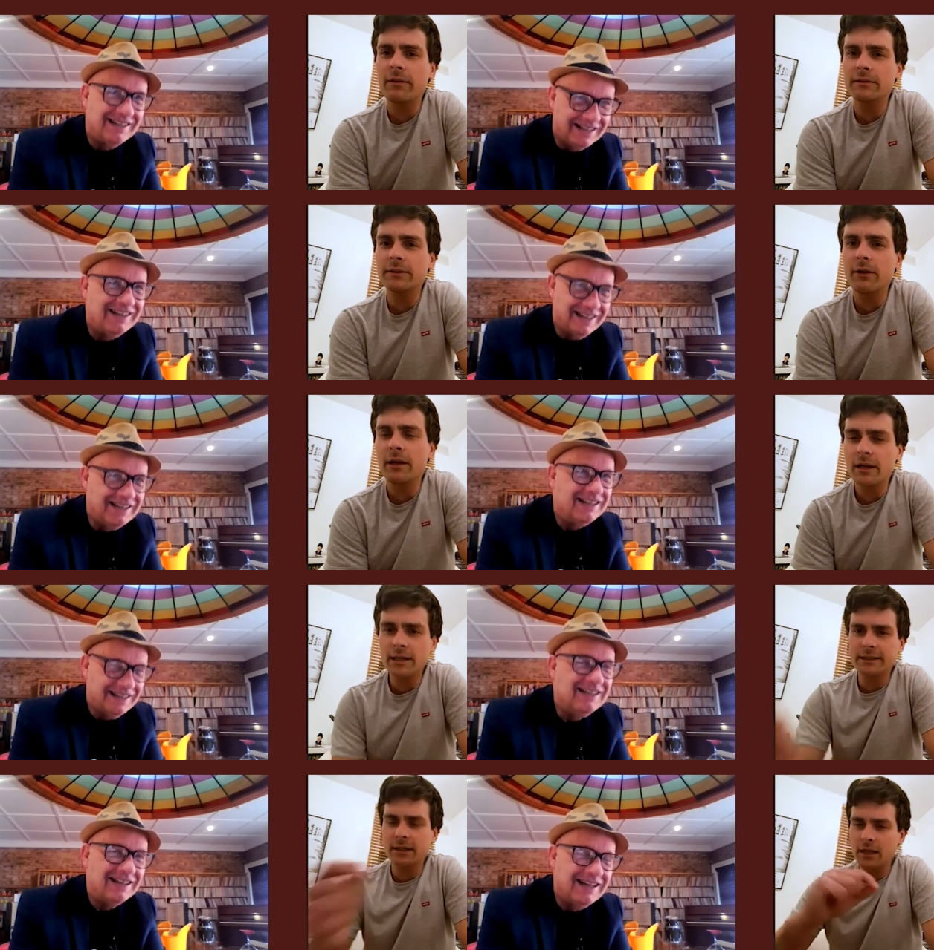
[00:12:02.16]
Speaker 1: thing to do. And I,
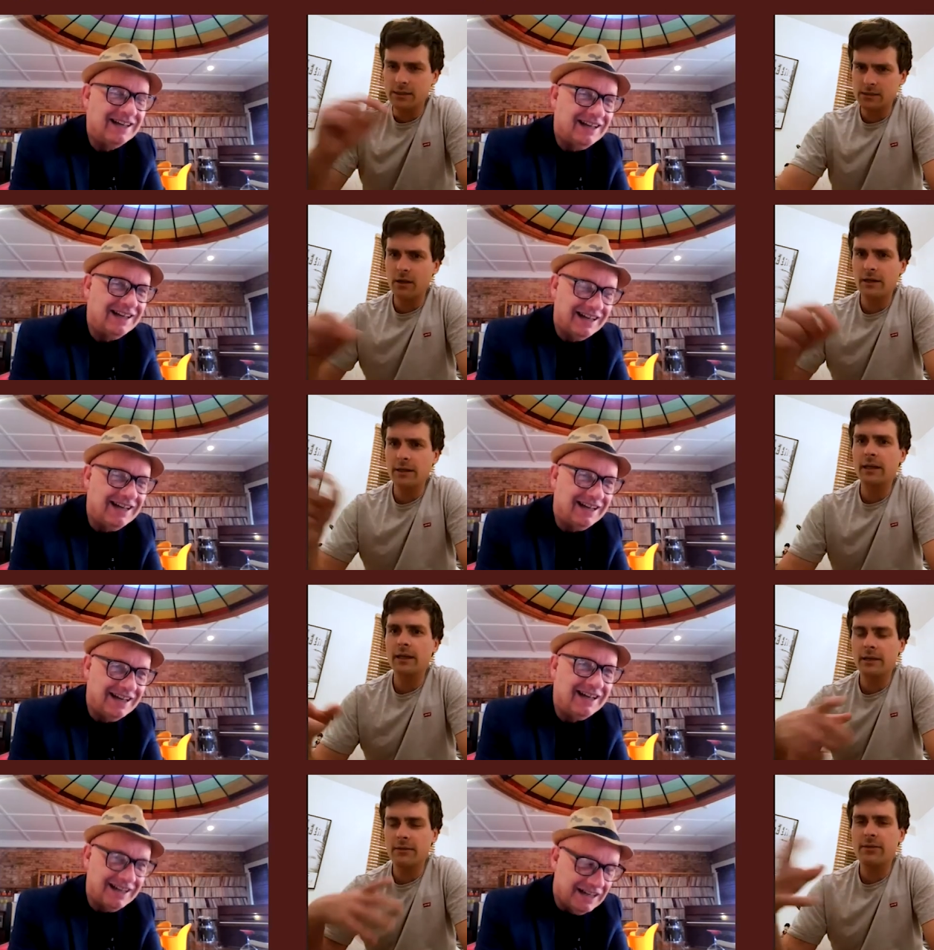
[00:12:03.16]
I did like
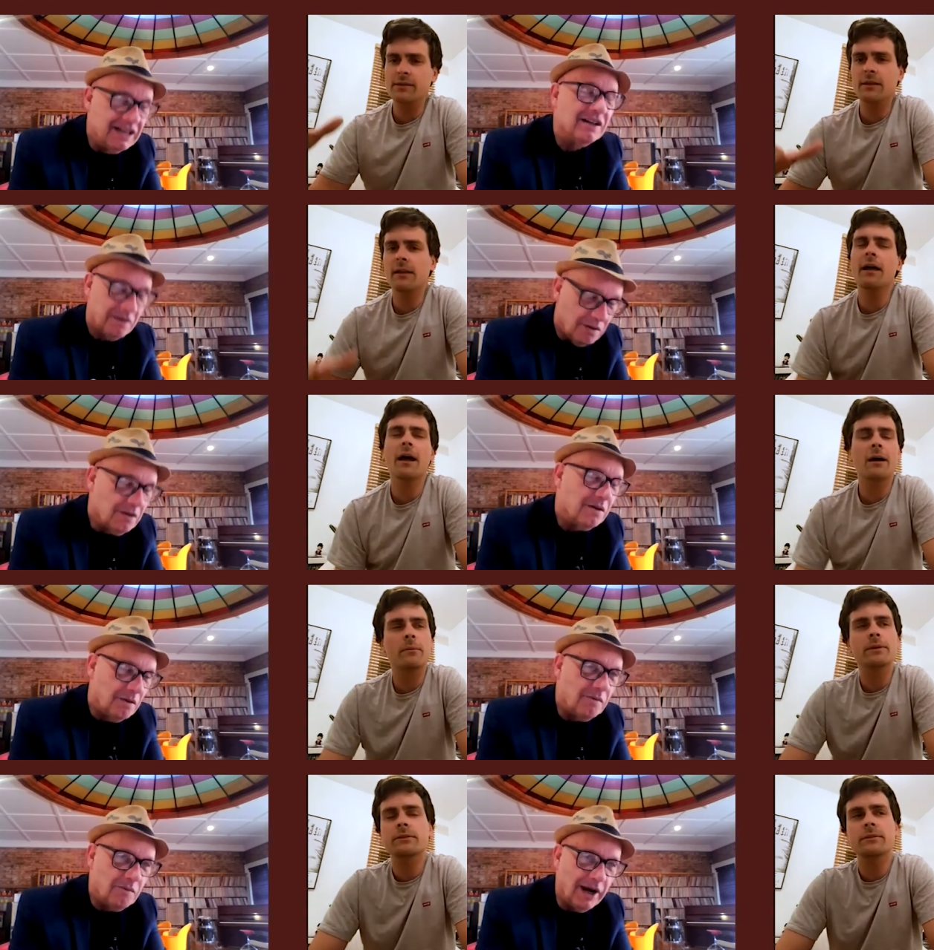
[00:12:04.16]
signing and things like that,
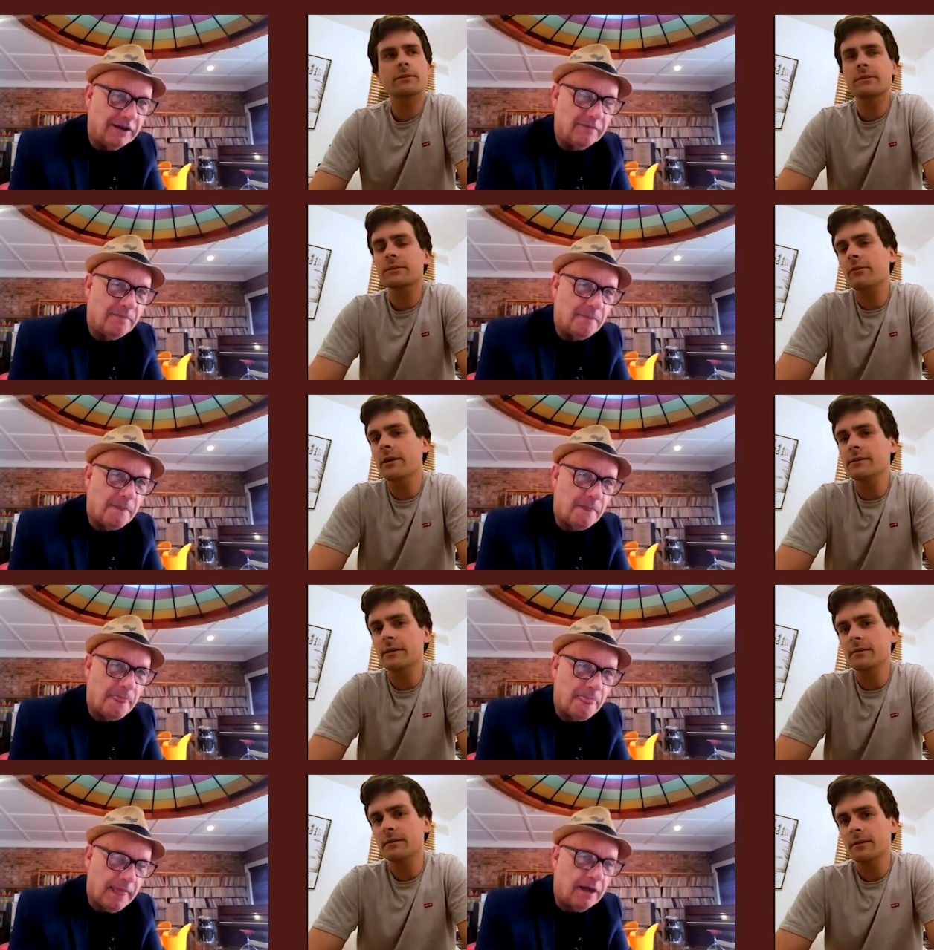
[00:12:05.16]
which is right. just
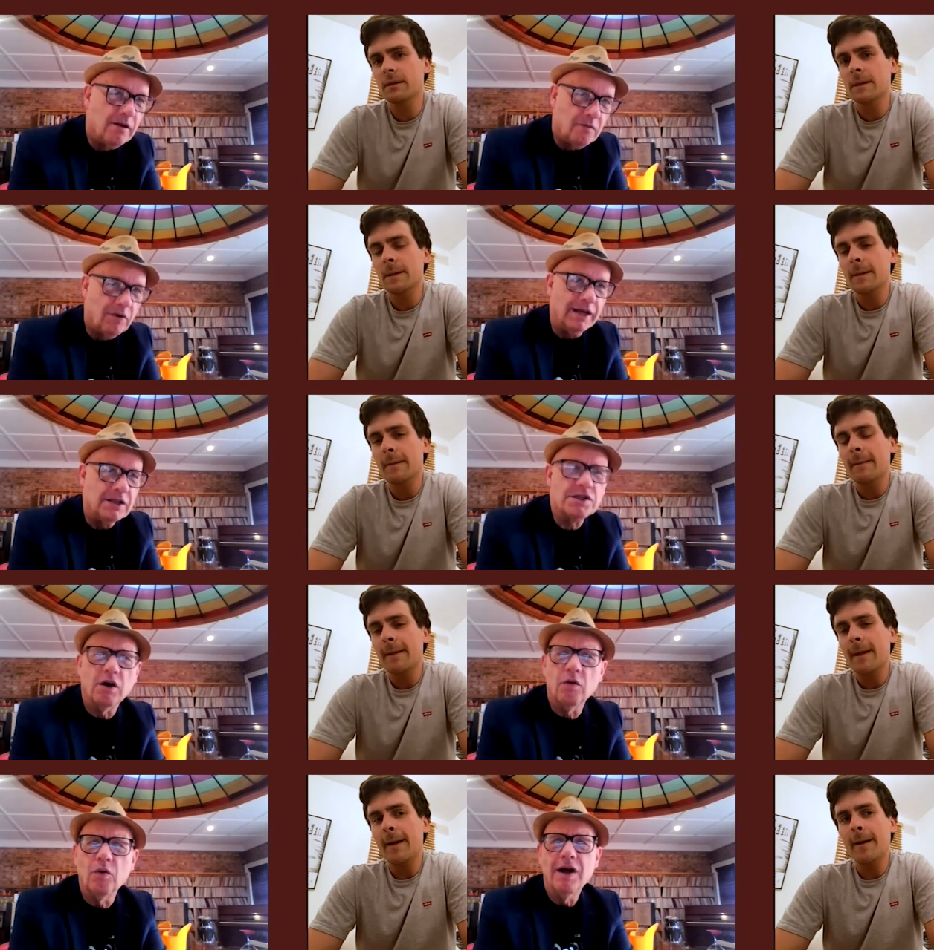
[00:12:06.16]
crazy.
Speaker 2: Right.
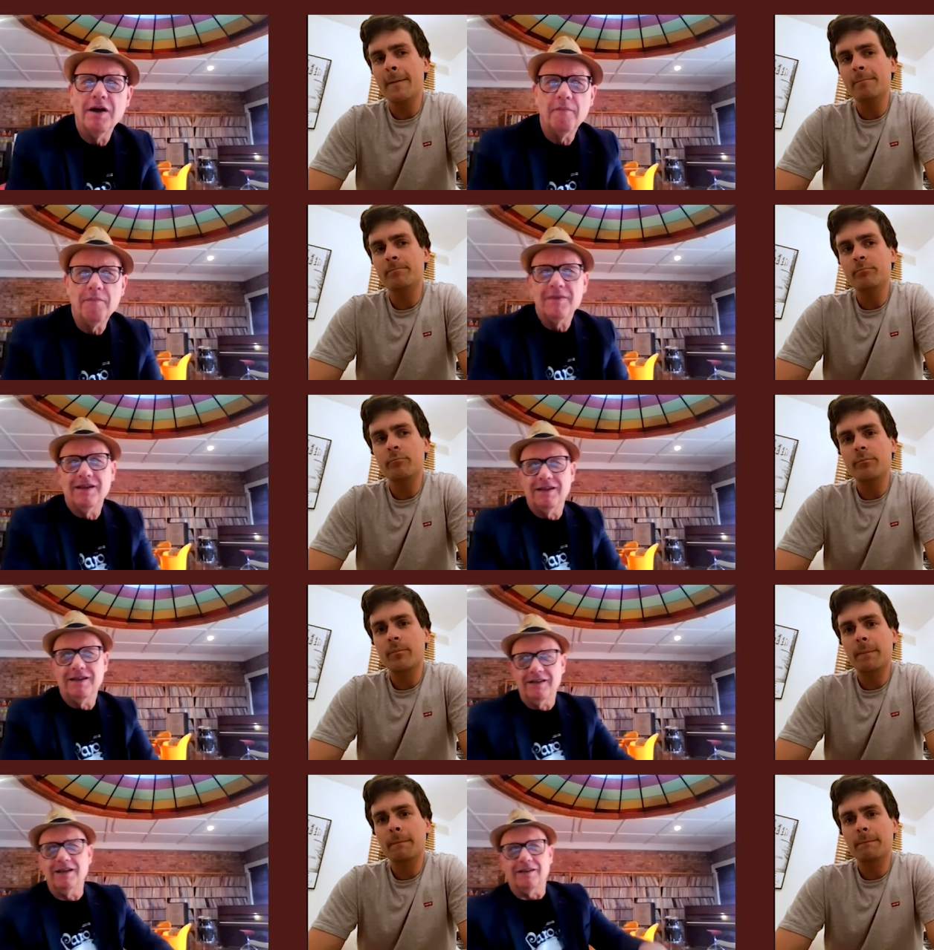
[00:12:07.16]
So, um,
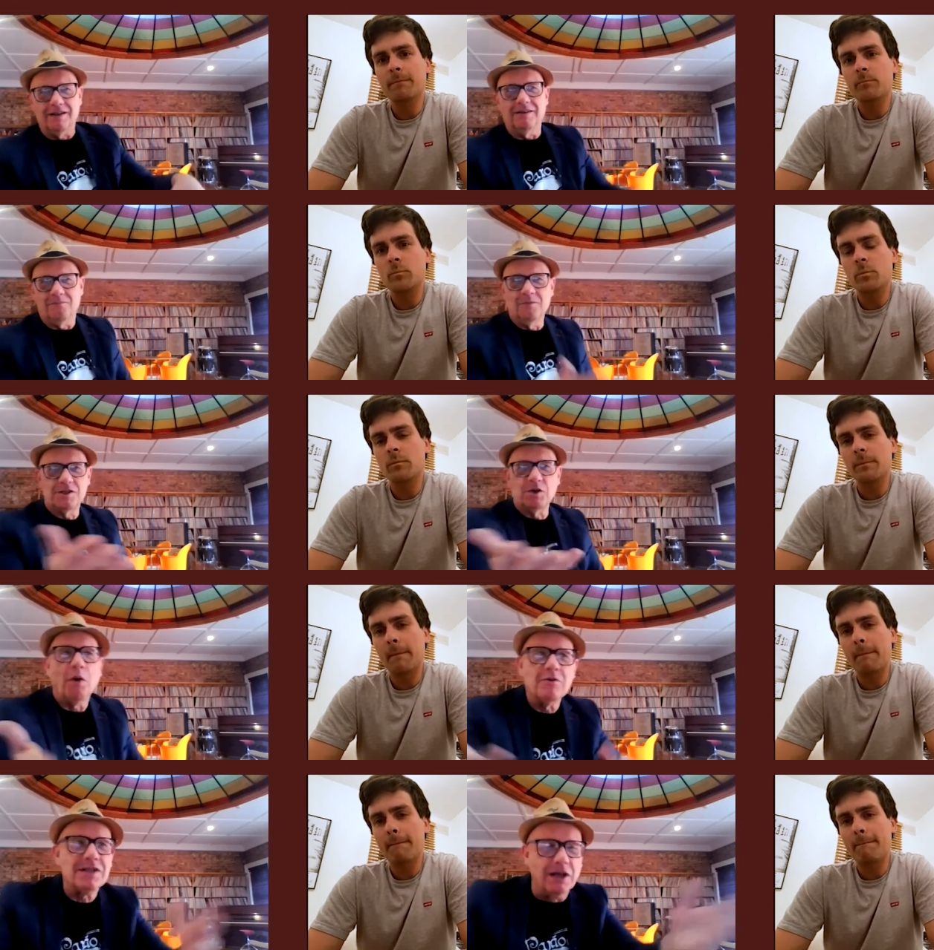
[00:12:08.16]
yeah. So
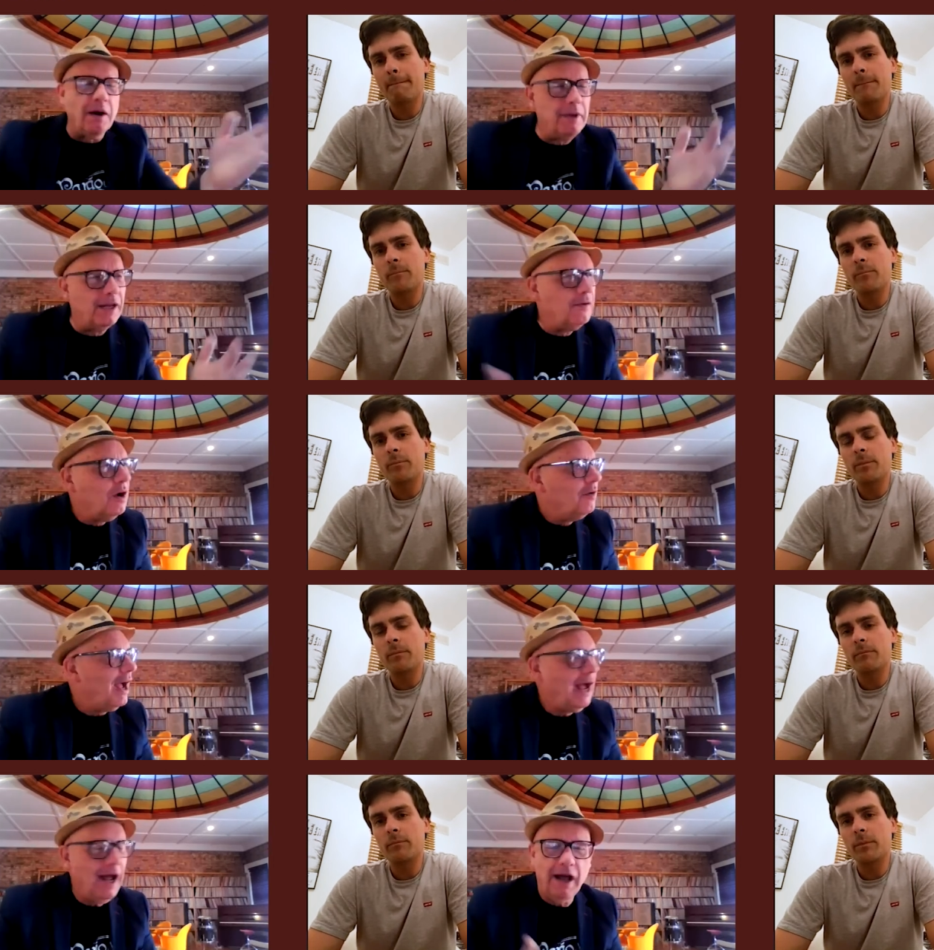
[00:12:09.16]
what was I mean?
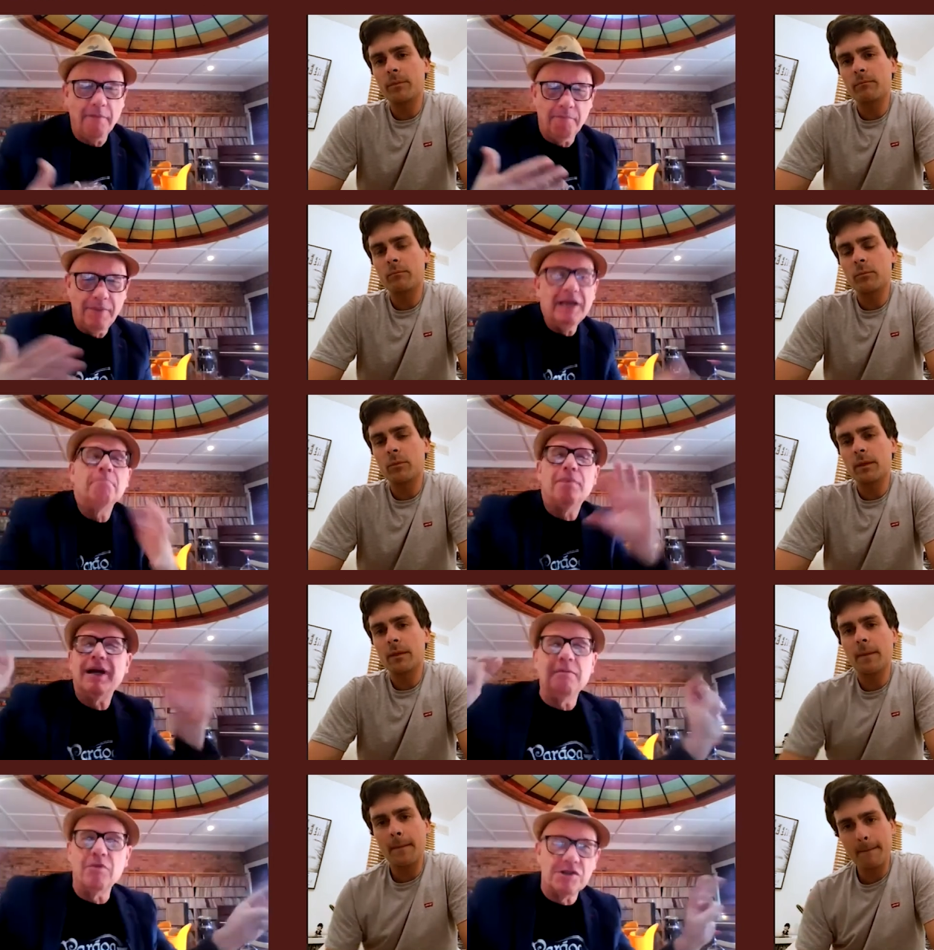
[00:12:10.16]
Being
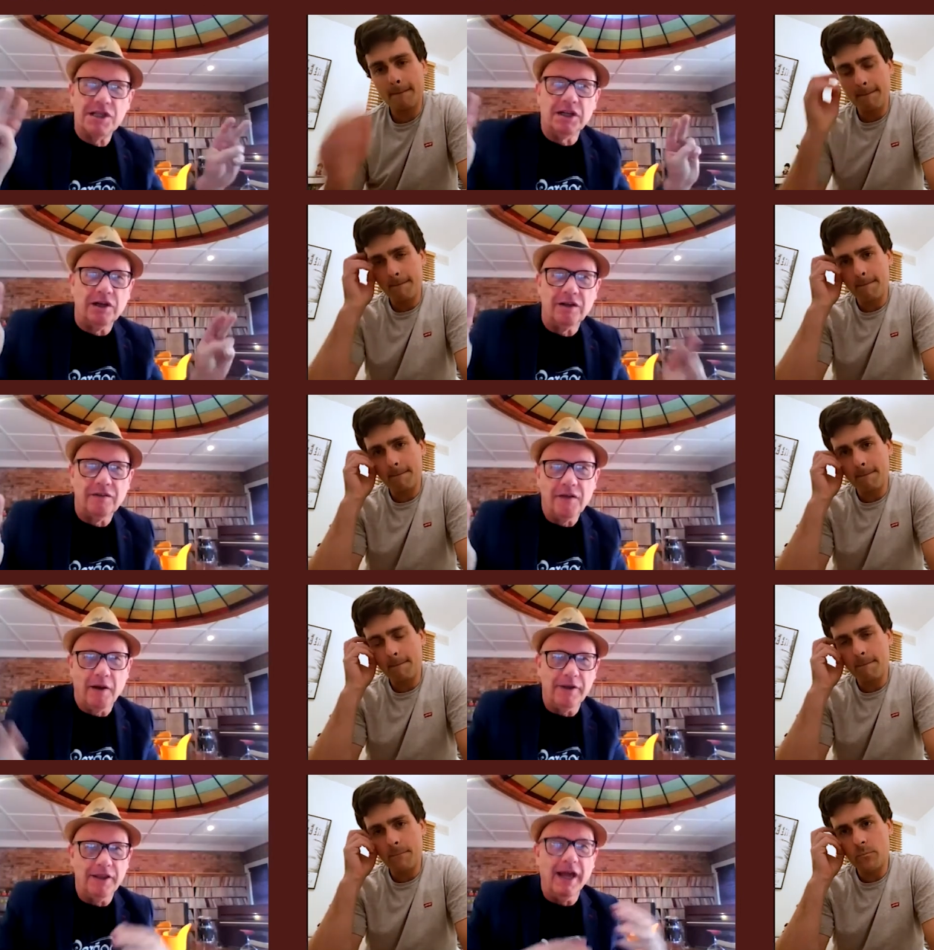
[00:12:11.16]
big in Brazil,
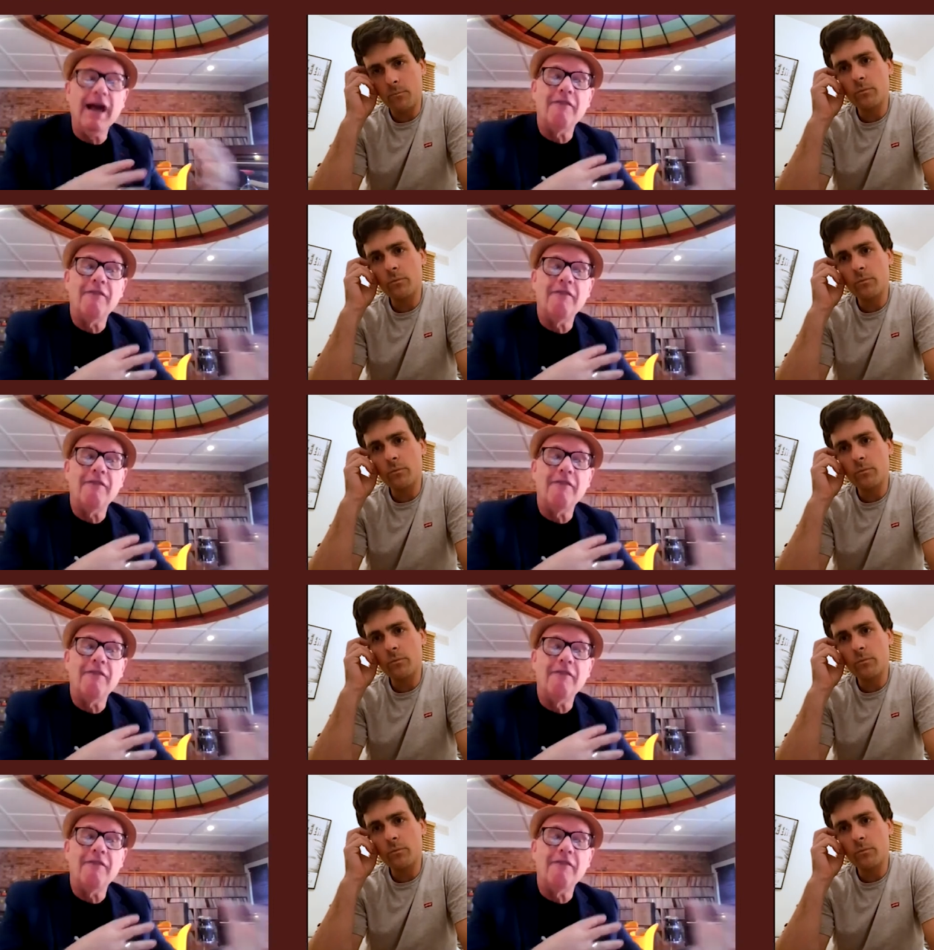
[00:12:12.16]
I mean they